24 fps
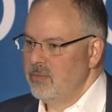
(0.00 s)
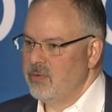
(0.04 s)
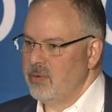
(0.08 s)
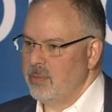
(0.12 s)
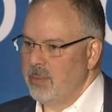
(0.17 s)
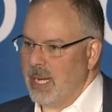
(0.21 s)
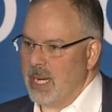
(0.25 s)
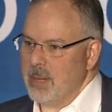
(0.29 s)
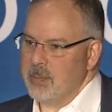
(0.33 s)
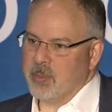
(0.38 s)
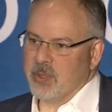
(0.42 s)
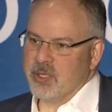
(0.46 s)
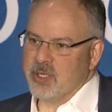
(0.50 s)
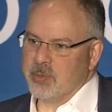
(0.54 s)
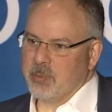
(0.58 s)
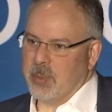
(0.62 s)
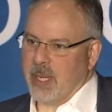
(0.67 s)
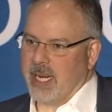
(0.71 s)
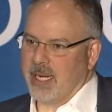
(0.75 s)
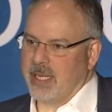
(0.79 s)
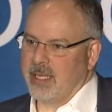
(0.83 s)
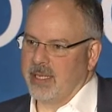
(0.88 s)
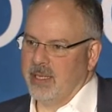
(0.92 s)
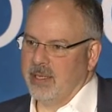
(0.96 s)
From my
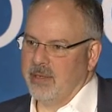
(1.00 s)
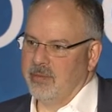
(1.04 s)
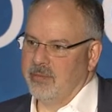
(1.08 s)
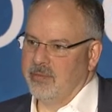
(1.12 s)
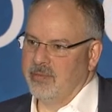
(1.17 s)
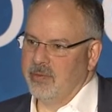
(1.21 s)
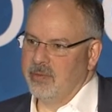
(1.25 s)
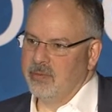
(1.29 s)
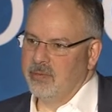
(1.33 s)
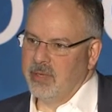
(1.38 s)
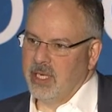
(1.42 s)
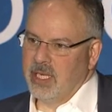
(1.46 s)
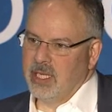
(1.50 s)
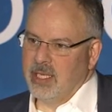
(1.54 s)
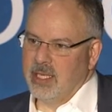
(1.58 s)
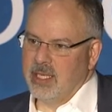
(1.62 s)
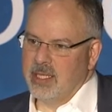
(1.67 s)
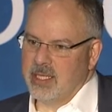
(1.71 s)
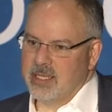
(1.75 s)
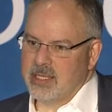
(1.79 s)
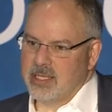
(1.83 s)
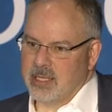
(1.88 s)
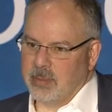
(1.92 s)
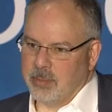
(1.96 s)
perspective, really
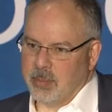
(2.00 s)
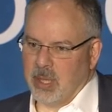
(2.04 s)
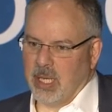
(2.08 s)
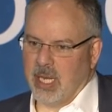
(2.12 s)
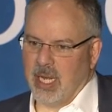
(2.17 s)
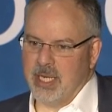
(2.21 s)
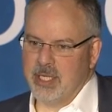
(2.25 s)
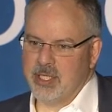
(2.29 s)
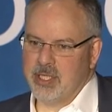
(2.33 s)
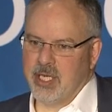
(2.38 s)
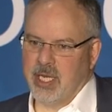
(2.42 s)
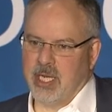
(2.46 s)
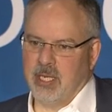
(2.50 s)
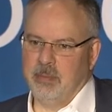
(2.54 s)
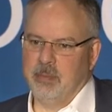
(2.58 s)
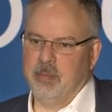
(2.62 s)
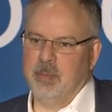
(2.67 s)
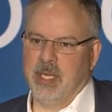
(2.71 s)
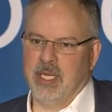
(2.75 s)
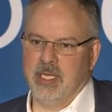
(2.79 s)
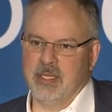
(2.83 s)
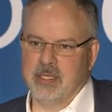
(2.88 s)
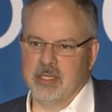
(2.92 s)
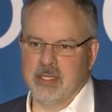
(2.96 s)
the supply chain
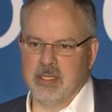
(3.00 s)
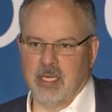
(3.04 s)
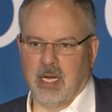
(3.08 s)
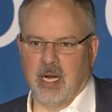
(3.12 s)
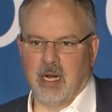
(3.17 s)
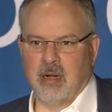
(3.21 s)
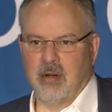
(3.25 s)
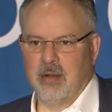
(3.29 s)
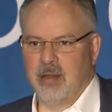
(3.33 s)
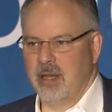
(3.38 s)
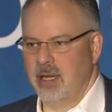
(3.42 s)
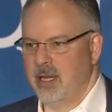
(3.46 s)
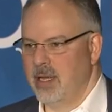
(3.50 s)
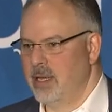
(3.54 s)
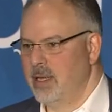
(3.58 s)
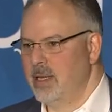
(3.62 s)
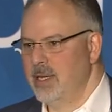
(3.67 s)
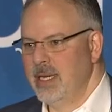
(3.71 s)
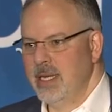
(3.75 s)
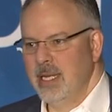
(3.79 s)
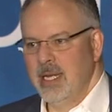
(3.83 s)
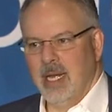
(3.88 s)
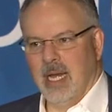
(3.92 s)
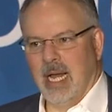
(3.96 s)
pieces are
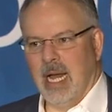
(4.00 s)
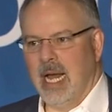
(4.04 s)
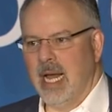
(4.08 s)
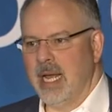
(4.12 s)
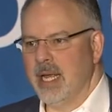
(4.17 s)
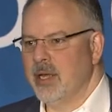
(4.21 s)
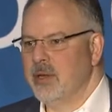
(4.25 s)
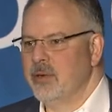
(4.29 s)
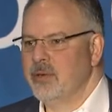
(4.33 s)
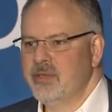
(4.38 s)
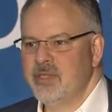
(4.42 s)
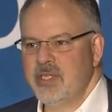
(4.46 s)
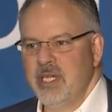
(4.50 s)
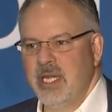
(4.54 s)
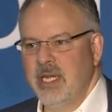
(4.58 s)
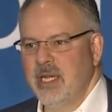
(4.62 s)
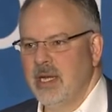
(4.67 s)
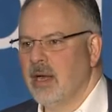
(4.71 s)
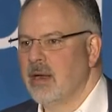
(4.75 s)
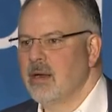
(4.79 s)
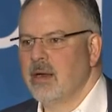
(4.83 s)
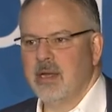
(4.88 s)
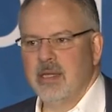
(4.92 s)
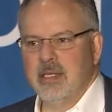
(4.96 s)
the
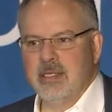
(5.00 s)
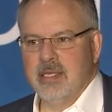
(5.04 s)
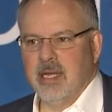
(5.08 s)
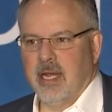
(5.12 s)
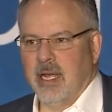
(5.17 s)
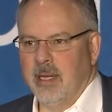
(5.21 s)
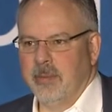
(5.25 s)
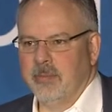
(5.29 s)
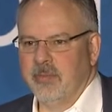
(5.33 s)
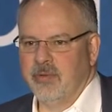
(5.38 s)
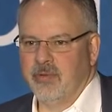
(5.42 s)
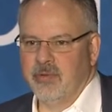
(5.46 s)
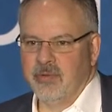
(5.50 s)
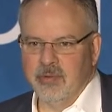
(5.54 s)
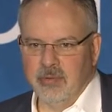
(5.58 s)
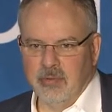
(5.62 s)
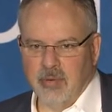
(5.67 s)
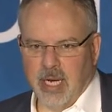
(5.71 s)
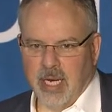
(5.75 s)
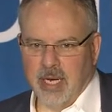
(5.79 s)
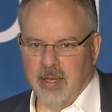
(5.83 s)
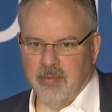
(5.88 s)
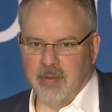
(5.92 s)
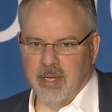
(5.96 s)
IoT archetypes,
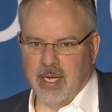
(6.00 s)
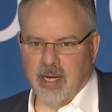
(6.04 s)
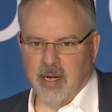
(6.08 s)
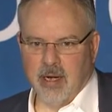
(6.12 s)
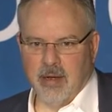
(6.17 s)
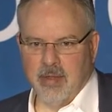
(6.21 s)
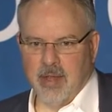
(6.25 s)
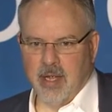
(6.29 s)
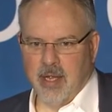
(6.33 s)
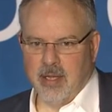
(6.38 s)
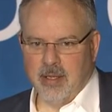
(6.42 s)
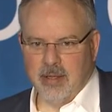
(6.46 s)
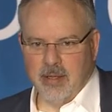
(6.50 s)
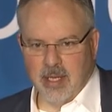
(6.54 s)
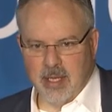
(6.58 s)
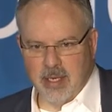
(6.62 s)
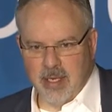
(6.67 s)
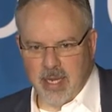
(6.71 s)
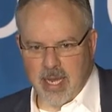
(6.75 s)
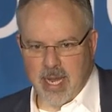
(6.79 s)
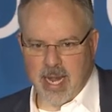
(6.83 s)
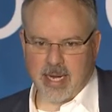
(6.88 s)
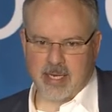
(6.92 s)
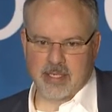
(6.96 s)
right? They are the, the
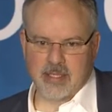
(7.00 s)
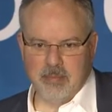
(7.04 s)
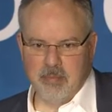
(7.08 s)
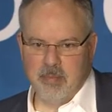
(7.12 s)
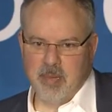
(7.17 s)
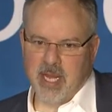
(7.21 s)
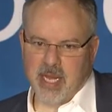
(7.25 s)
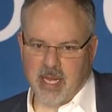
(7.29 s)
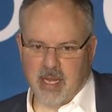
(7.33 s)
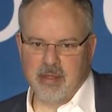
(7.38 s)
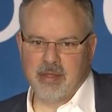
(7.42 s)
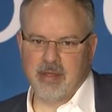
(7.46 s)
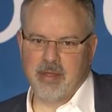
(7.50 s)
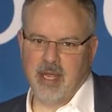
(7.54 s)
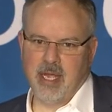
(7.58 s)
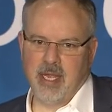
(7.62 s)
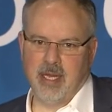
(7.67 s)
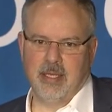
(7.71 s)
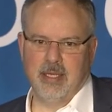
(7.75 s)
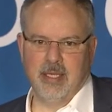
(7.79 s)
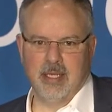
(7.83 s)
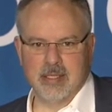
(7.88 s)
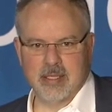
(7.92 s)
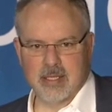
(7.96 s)
next big
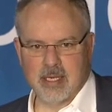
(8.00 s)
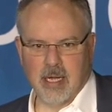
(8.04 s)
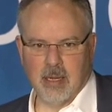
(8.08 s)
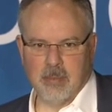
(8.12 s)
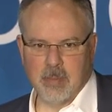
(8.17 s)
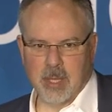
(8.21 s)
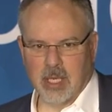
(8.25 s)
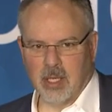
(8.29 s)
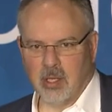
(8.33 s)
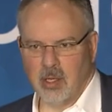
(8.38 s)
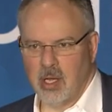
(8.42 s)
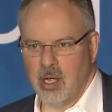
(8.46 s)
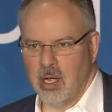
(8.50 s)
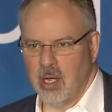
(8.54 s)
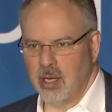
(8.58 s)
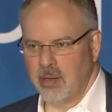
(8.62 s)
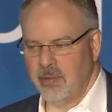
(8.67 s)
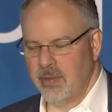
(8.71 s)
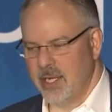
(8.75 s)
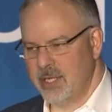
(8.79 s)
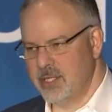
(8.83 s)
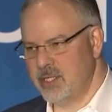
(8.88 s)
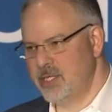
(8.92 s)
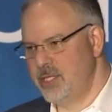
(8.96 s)
thing that's coming
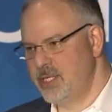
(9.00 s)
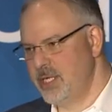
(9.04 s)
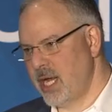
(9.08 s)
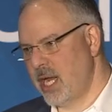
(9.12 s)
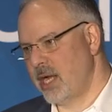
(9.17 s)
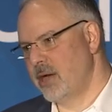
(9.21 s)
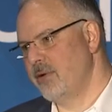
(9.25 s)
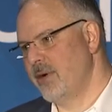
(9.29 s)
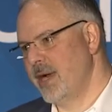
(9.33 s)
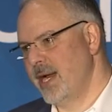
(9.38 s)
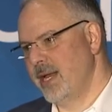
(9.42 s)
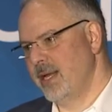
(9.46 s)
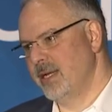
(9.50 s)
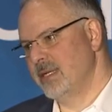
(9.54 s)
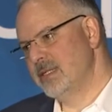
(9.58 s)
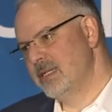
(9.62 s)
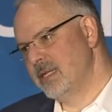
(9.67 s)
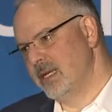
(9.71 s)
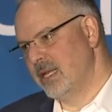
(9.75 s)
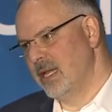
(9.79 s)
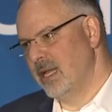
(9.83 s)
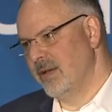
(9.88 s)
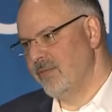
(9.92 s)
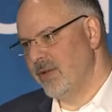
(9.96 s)
along that's generating
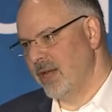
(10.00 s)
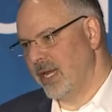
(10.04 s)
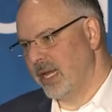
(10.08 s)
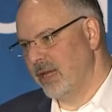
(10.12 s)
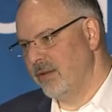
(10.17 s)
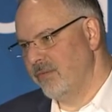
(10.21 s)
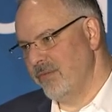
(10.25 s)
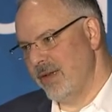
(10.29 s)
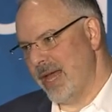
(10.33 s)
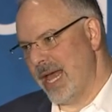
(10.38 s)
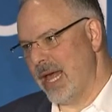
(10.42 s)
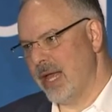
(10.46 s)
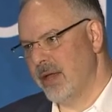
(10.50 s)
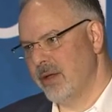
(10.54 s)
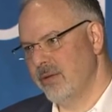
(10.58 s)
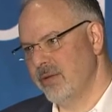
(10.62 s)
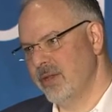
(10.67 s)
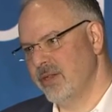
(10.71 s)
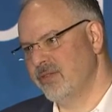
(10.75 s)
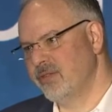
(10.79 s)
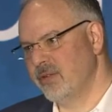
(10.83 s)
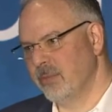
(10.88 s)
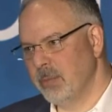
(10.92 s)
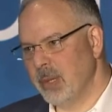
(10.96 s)
significant value,
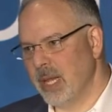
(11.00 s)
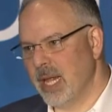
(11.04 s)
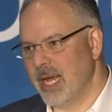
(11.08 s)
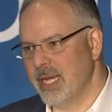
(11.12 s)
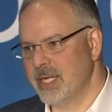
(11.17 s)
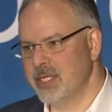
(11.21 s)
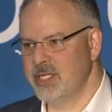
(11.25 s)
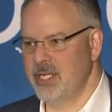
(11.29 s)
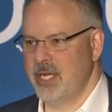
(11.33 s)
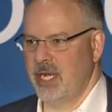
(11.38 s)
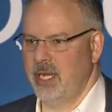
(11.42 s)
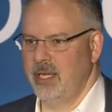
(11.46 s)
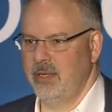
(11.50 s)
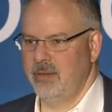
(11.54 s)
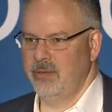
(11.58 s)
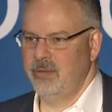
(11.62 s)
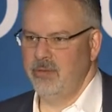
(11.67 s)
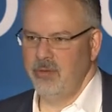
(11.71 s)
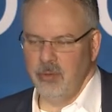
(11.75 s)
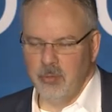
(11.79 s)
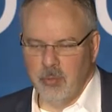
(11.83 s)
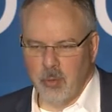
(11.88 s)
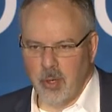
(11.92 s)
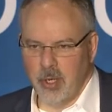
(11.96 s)
the supply
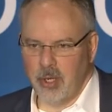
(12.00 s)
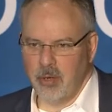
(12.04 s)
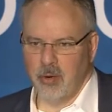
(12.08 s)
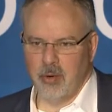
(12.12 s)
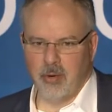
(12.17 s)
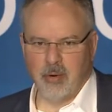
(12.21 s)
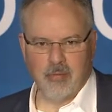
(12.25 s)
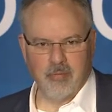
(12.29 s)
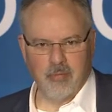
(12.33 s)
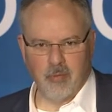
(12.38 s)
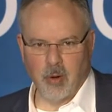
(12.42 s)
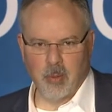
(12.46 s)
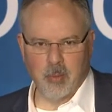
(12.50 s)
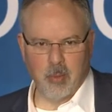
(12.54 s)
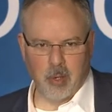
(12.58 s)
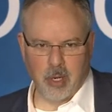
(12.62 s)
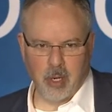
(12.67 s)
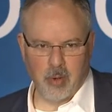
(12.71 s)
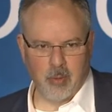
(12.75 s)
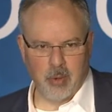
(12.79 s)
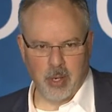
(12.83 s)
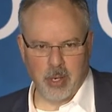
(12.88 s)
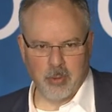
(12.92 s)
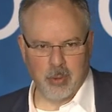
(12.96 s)
chain 2.0 or 4.0,
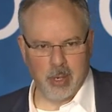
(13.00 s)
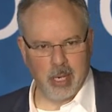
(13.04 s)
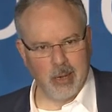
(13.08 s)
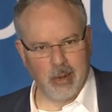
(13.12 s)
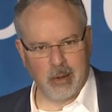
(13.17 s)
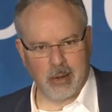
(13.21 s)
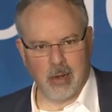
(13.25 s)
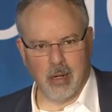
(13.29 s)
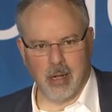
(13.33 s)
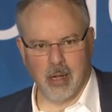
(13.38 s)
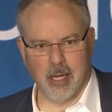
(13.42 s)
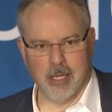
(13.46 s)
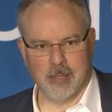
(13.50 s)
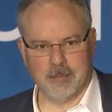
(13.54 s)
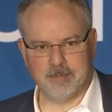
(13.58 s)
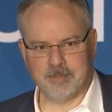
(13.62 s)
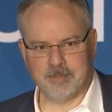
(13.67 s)
whatever you want to call it.